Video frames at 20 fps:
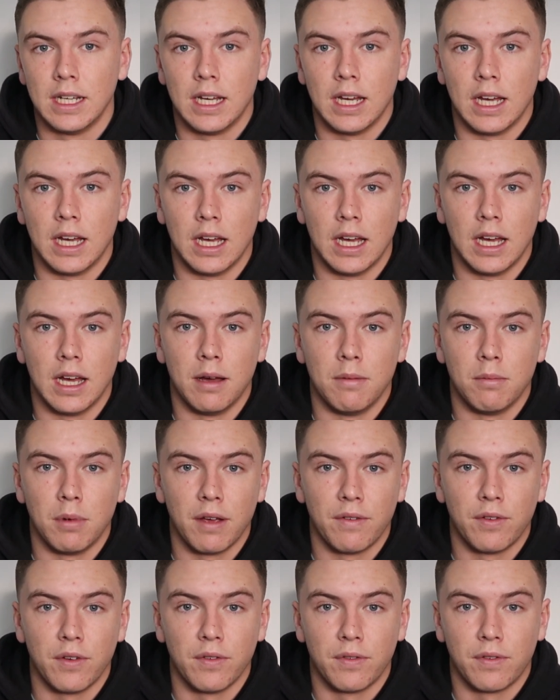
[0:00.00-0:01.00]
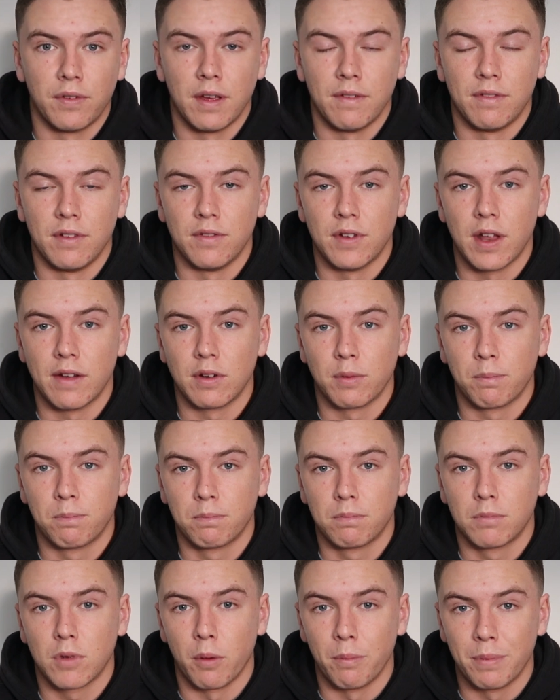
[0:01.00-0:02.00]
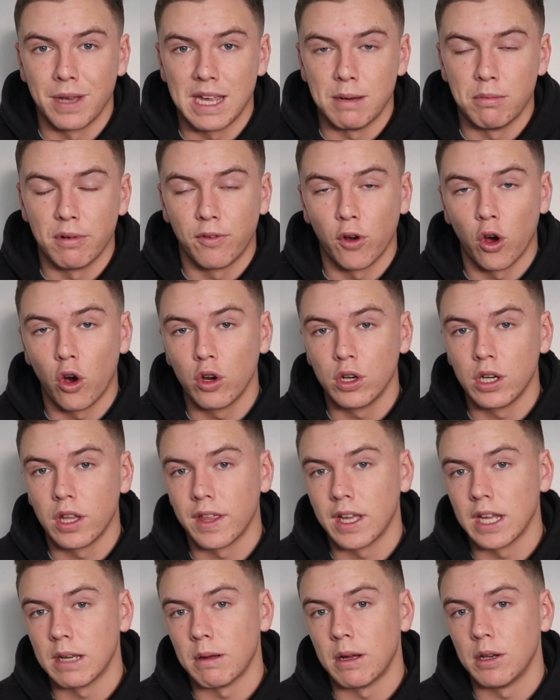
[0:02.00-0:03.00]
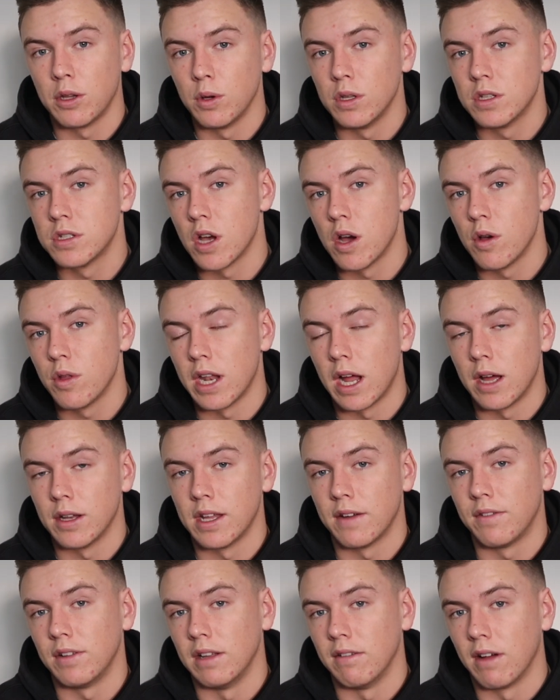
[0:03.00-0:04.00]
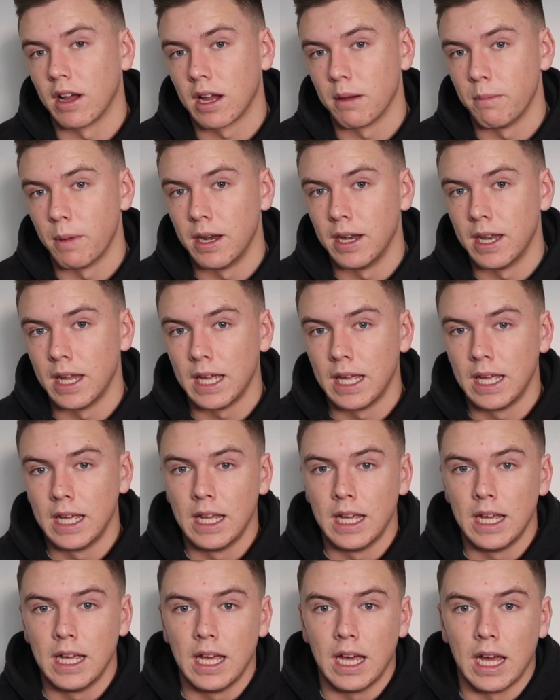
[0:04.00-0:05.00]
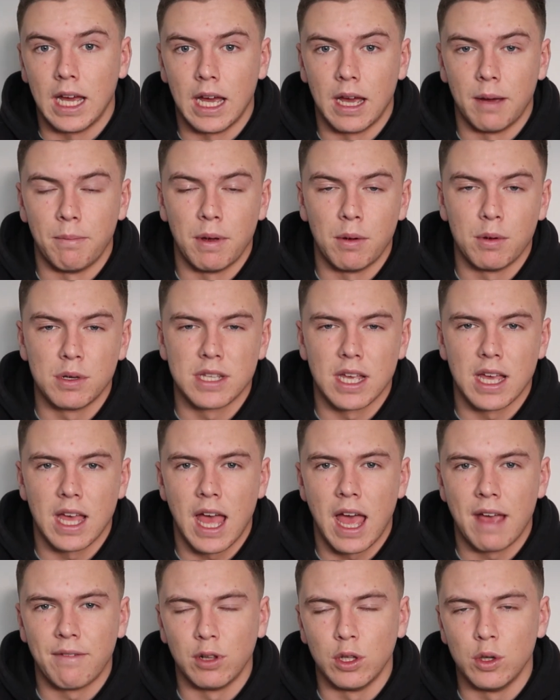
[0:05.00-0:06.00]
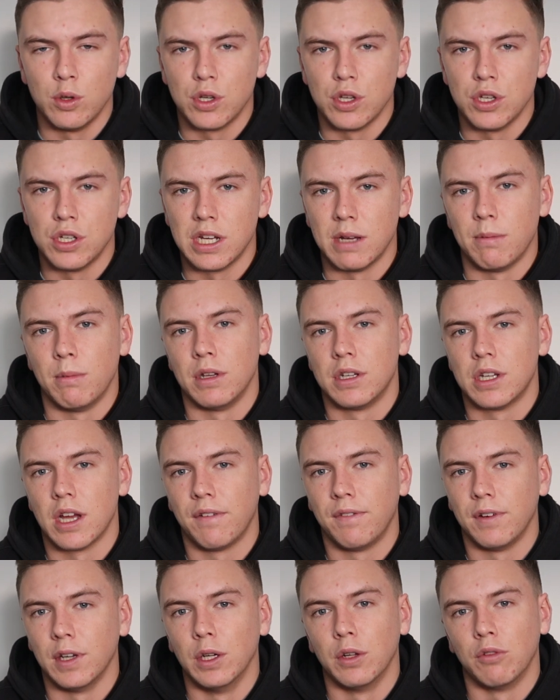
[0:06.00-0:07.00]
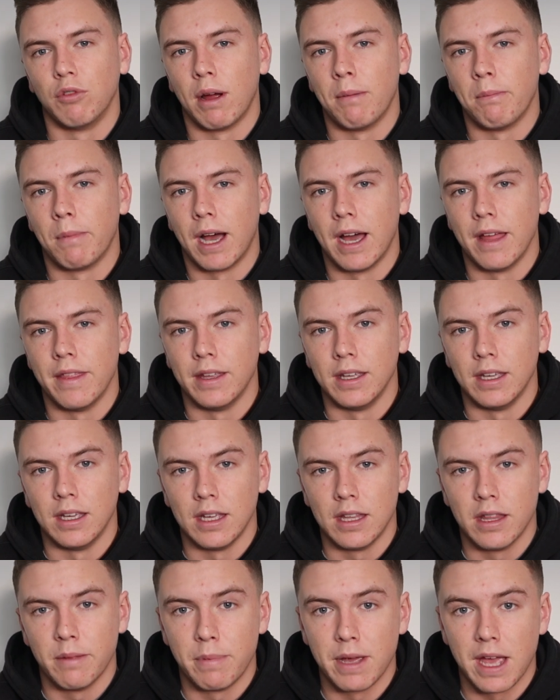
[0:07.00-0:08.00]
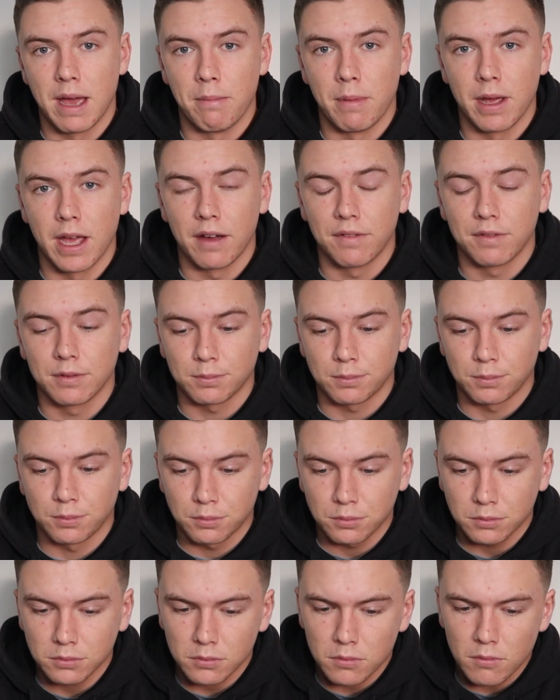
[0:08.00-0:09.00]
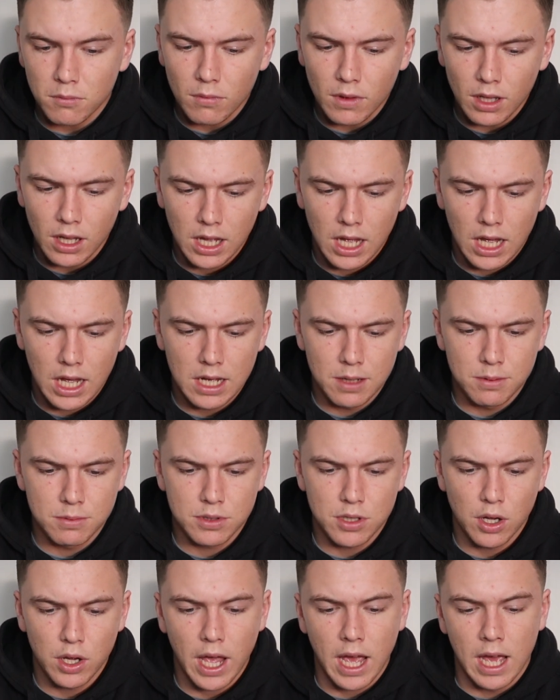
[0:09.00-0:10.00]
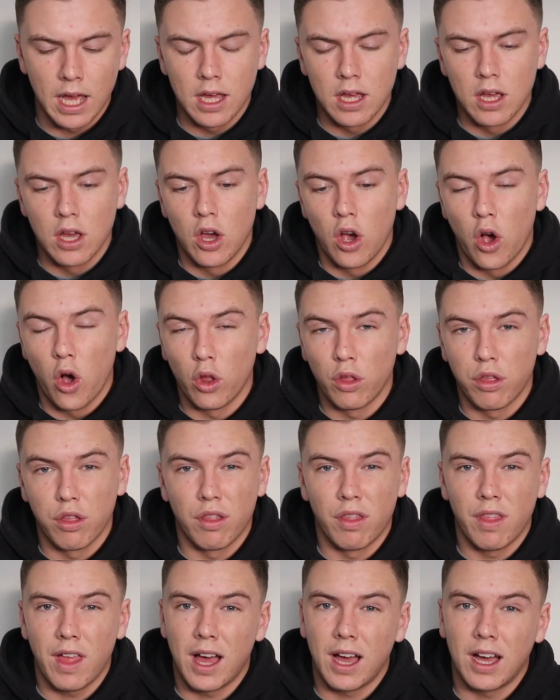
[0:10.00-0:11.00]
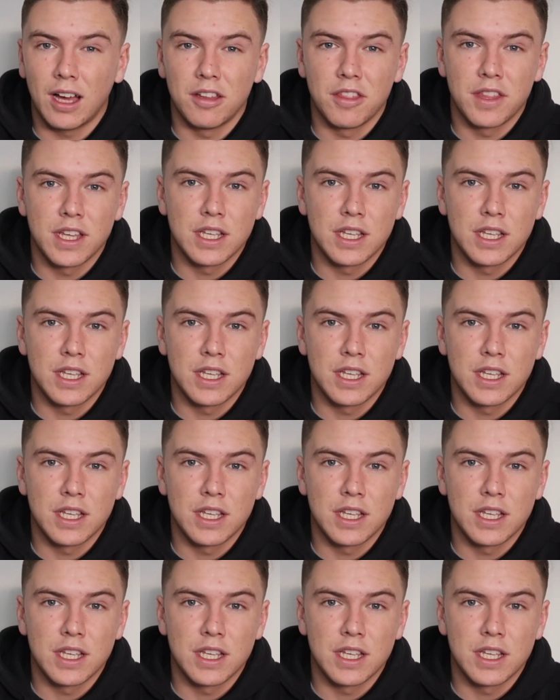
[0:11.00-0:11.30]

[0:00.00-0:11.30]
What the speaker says: But if you've never competed before and you're thinking about doing so, then I definitely recommend it. It was at Evolution Gym in Sheffield, run by the BNBF. So yeah, other than that,